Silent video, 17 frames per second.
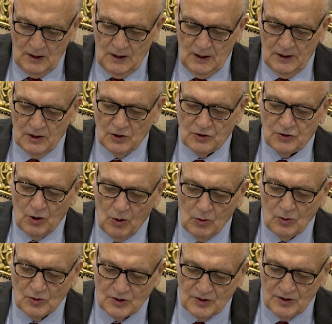It
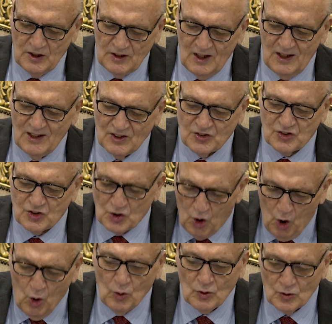is
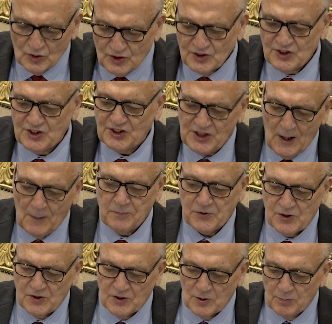total
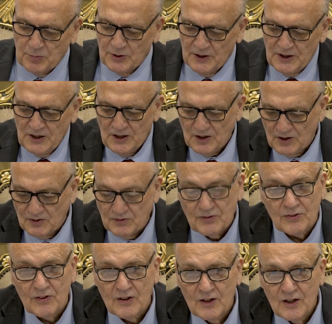deception to
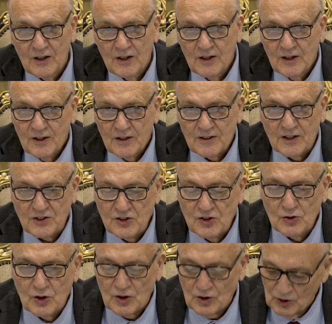believe that
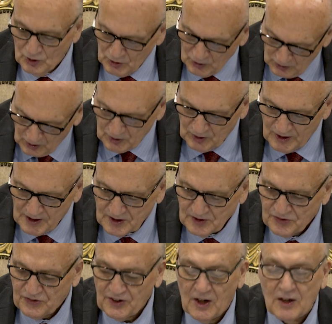you can look like
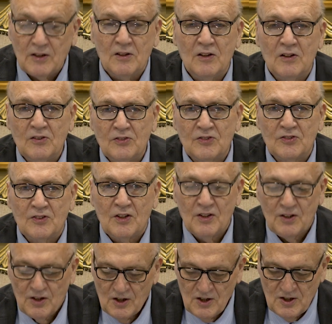a Satanist,
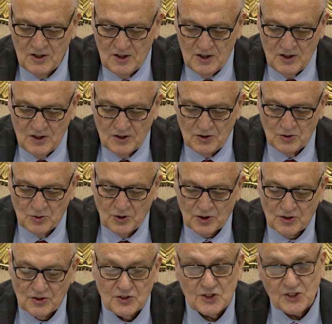you
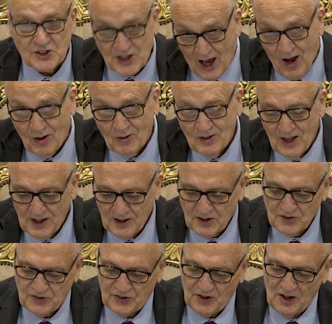can sound
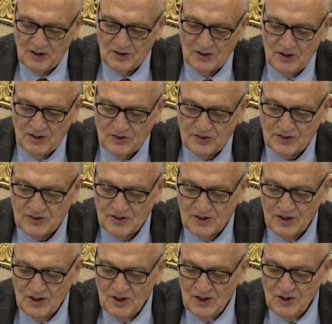like a Satanist,
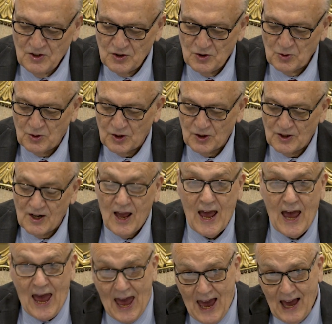you can
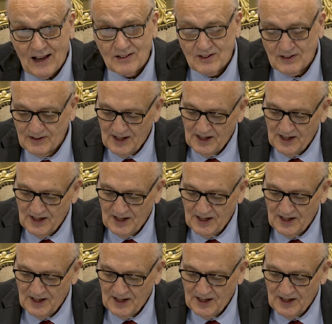act